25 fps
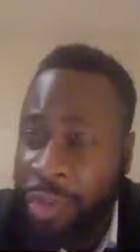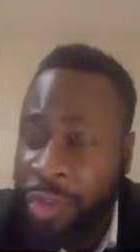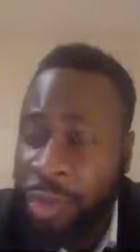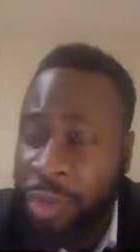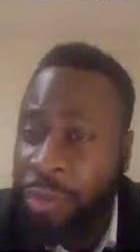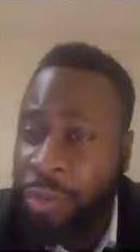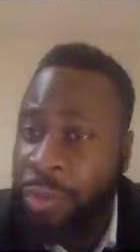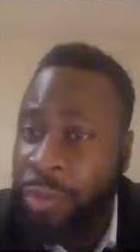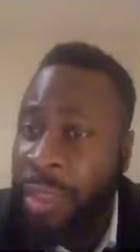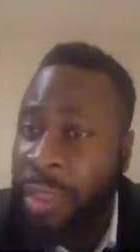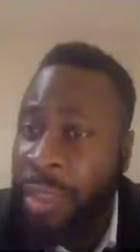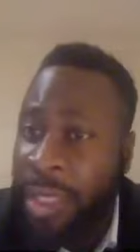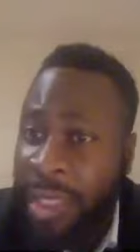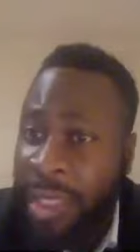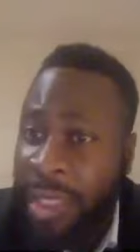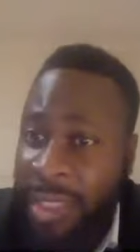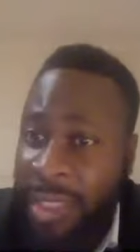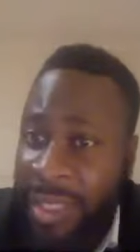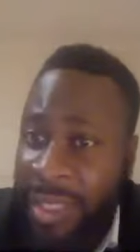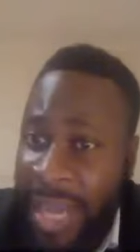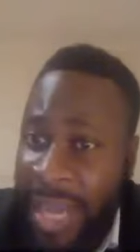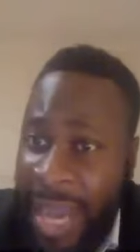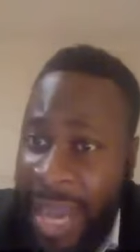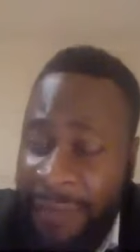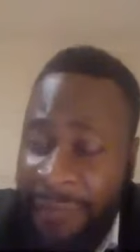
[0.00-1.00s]
do.
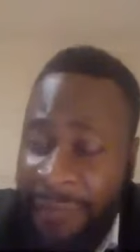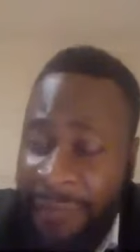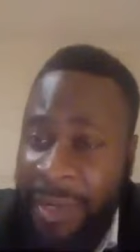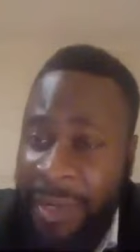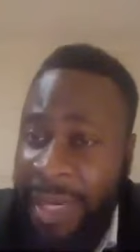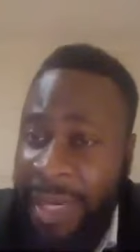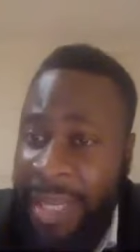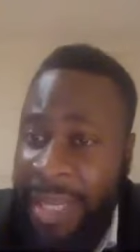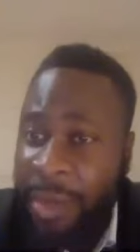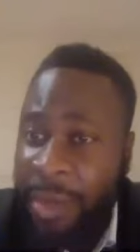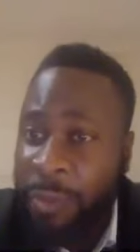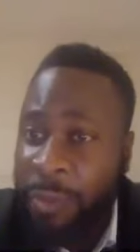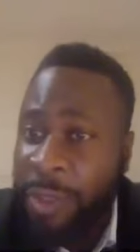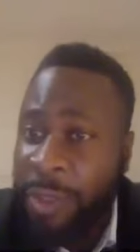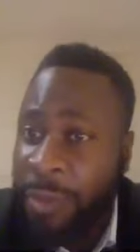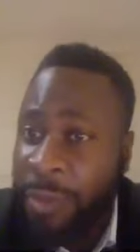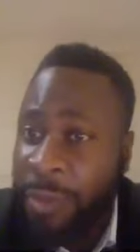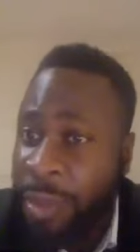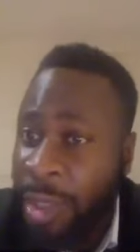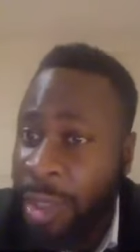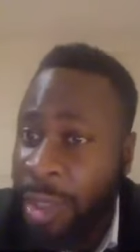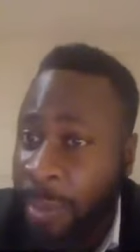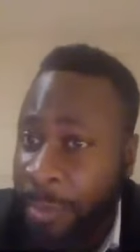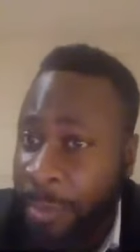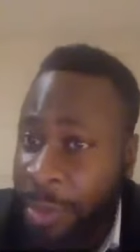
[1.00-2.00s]
Having liquid
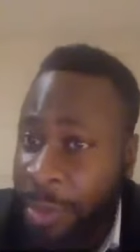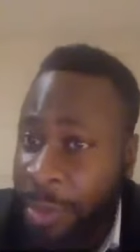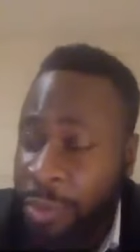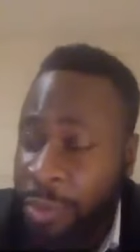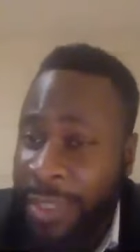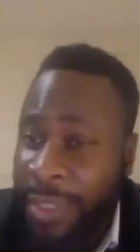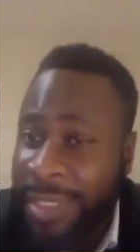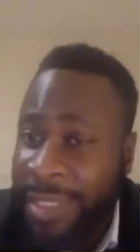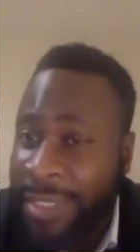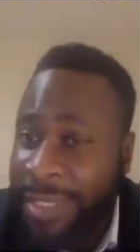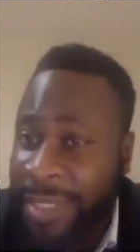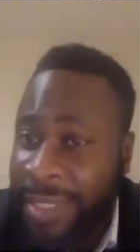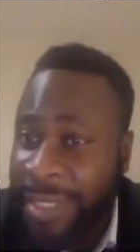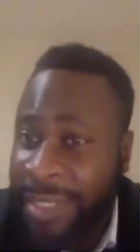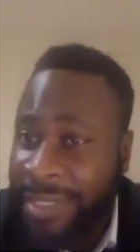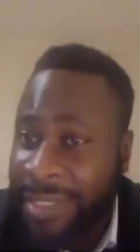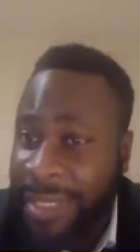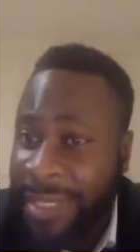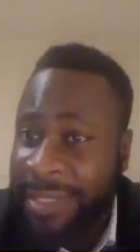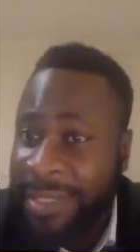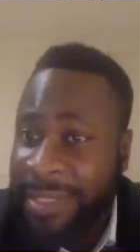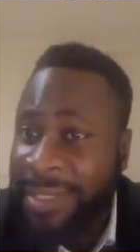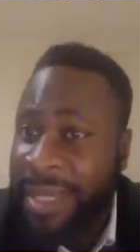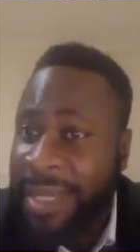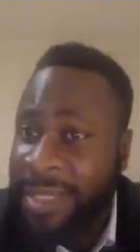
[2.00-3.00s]
between six
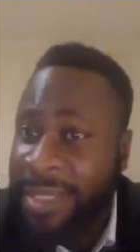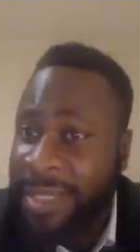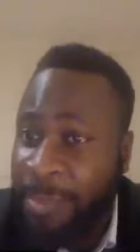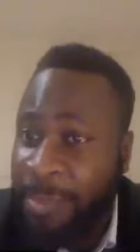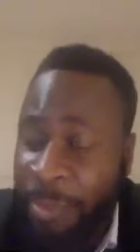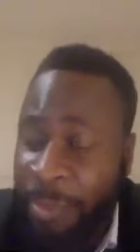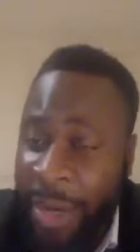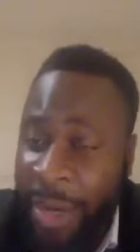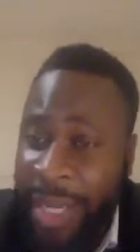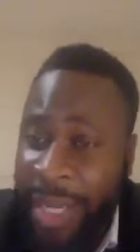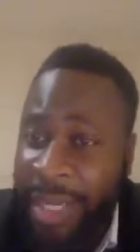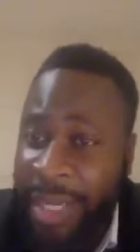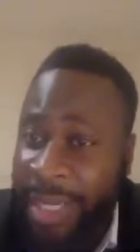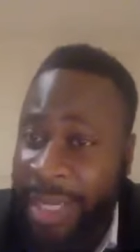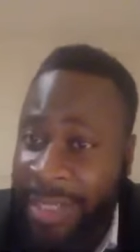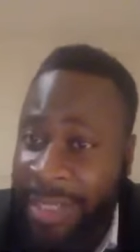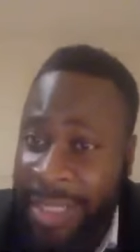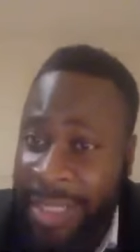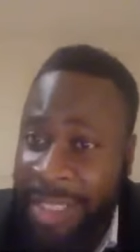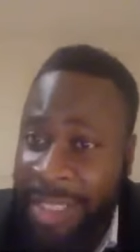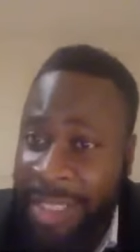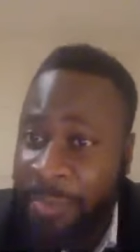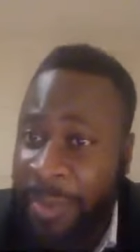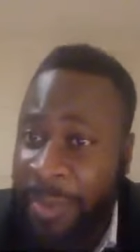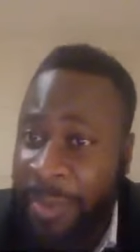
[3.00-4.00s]
and six, breaking at
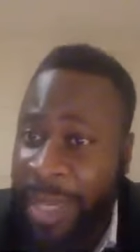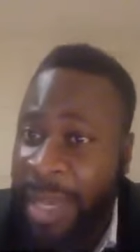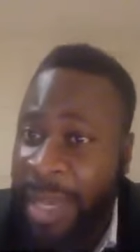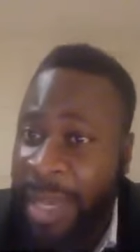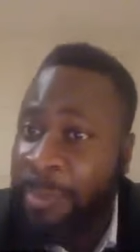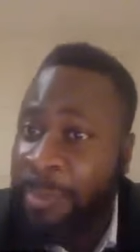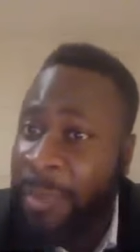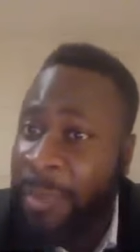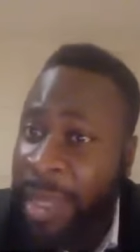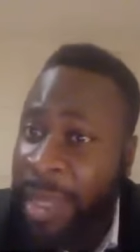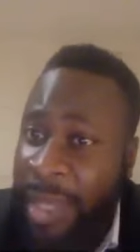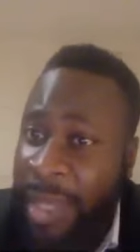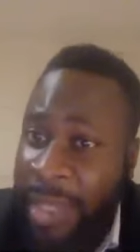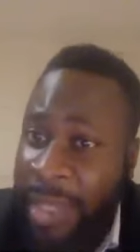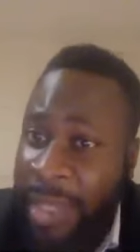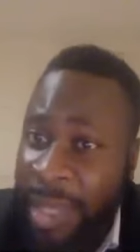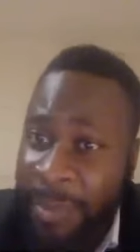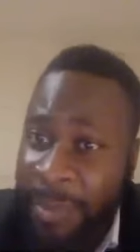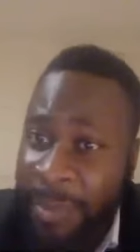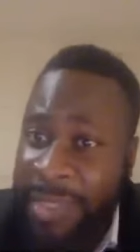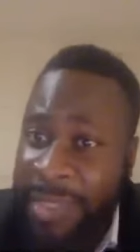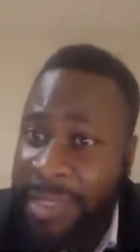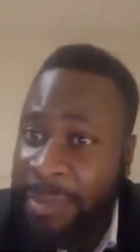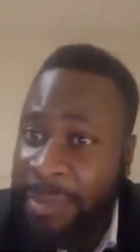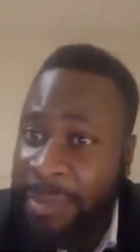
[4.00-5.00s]
6 p.m.,
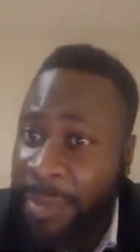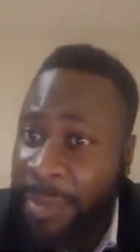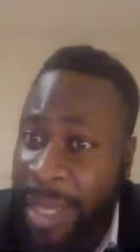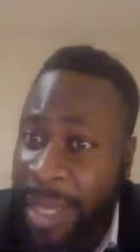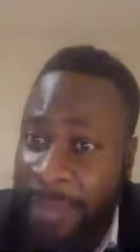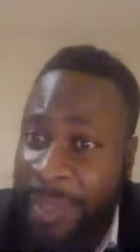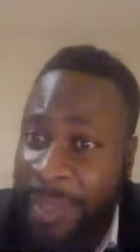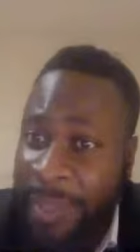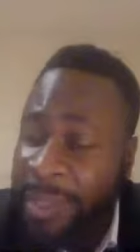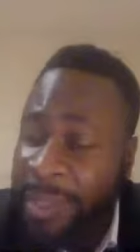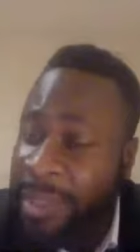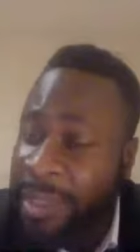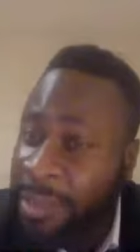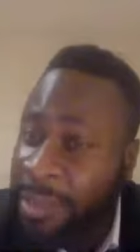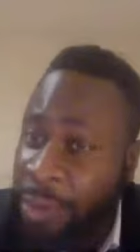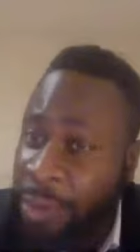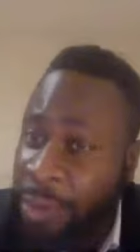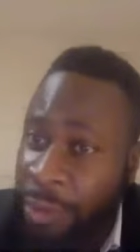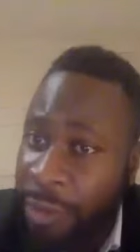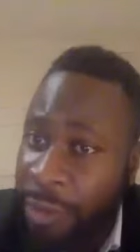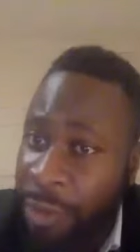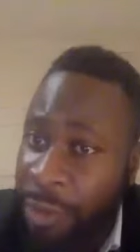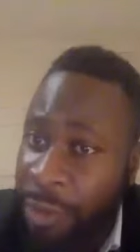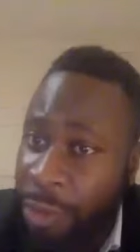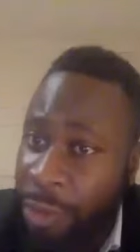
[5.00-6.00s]
limiting maybe
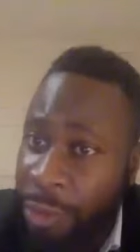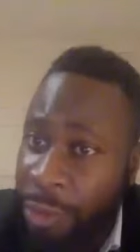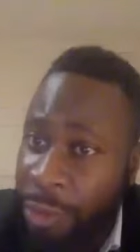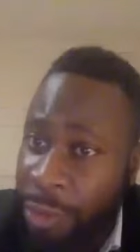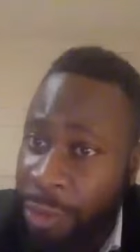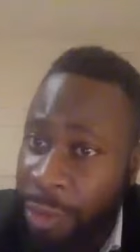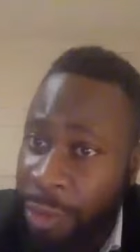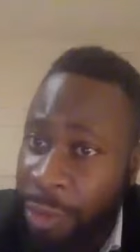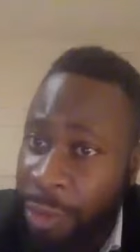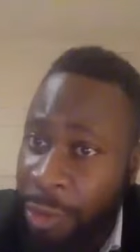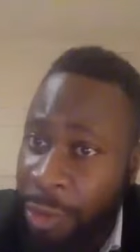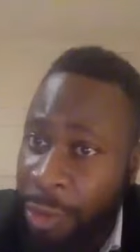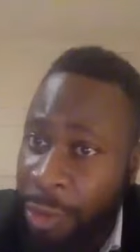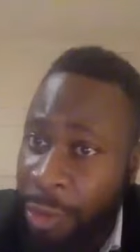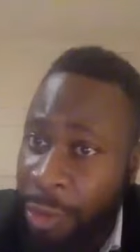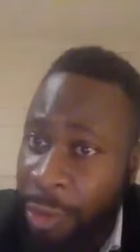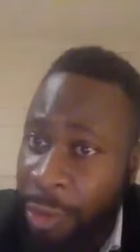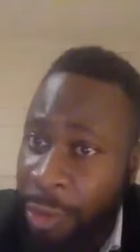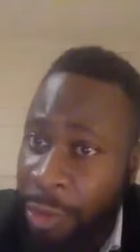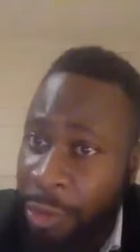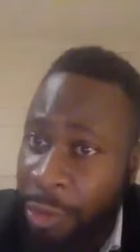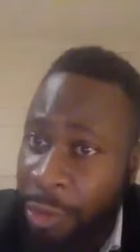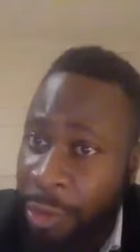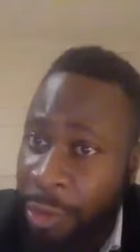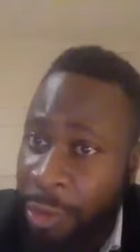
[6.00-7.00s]
your, you know, your,
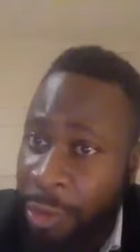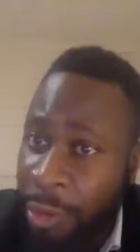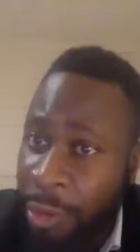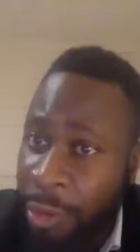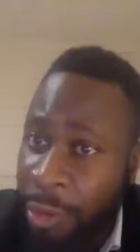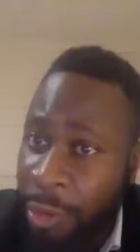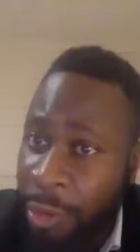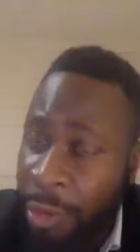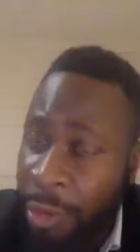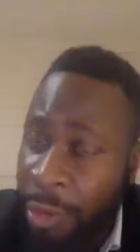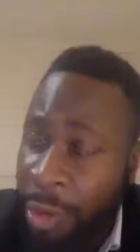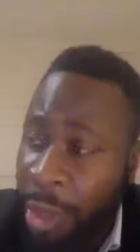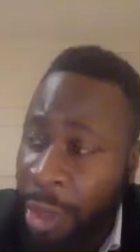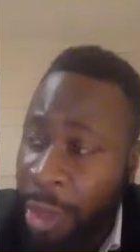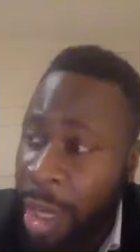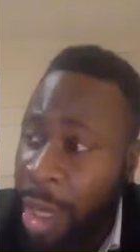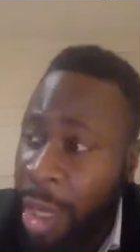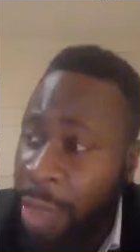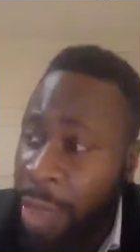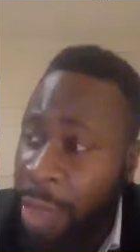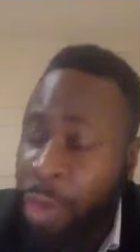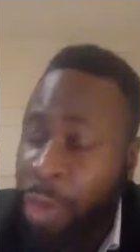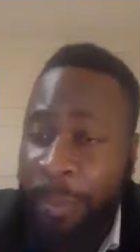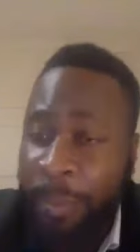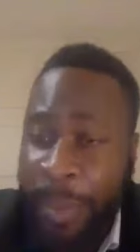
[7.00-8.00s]
your, your,
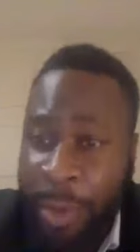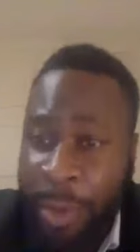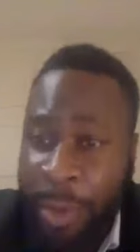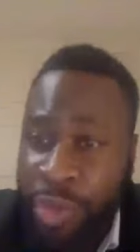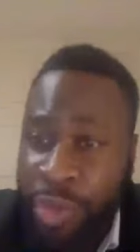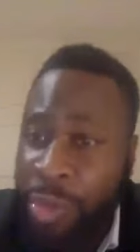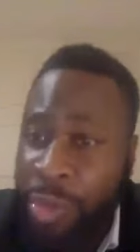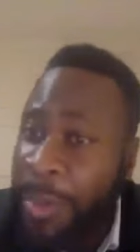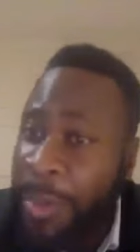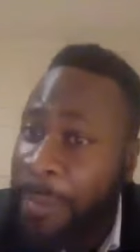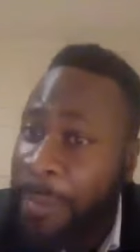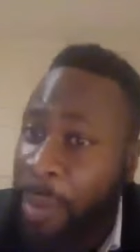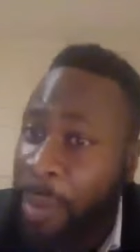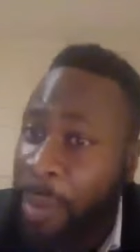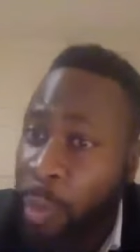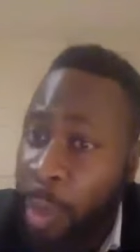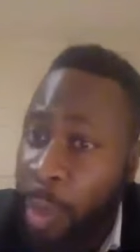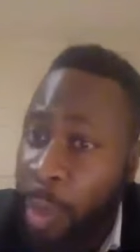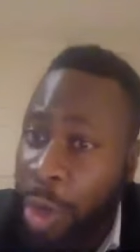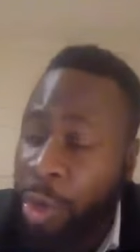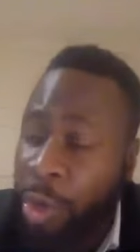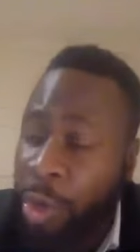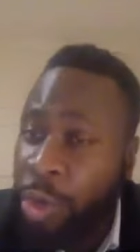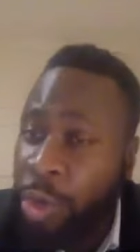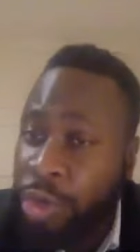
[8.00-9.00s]
uh, your meals to maybe
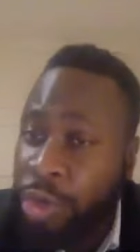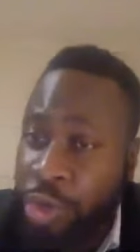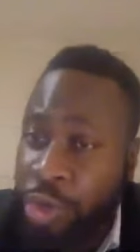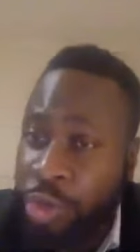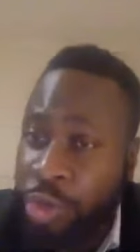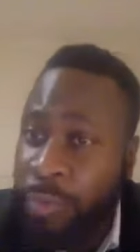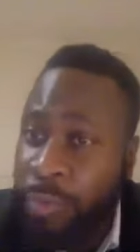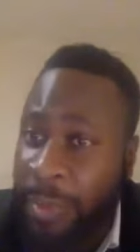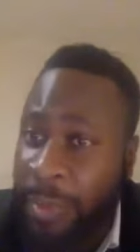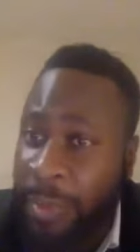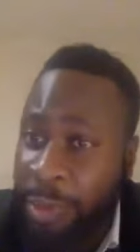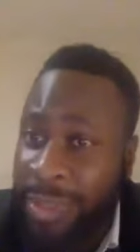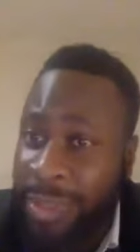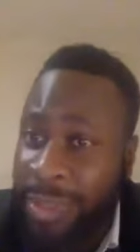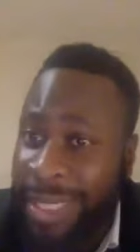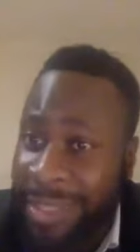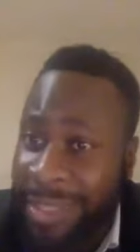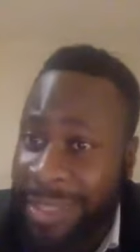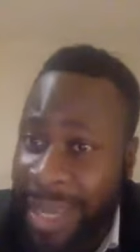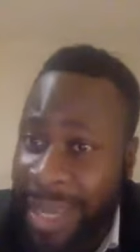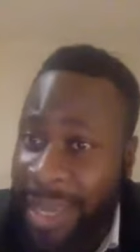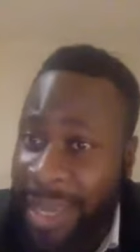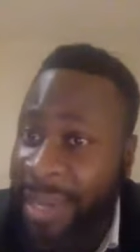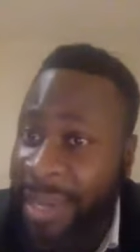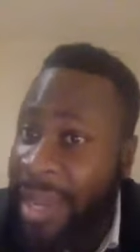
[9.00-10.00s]
one or two meals a
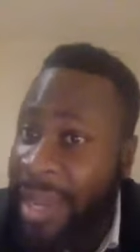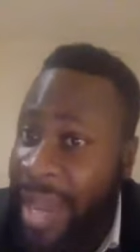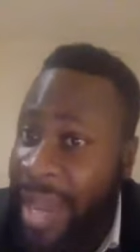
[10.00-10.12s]
day,